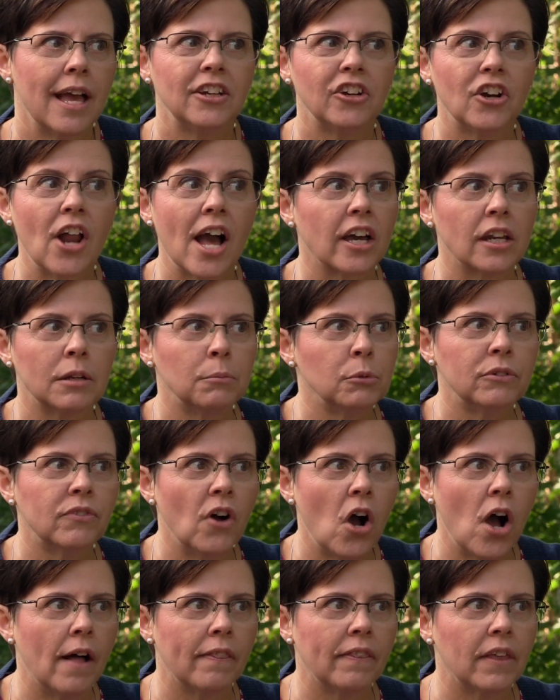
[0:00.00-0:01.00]
and you're not going to move
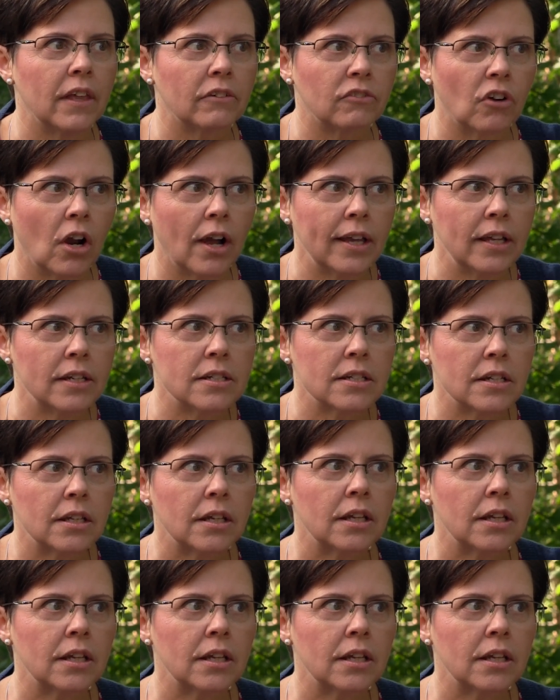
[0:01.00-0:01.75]
on then, mm-hmm. right?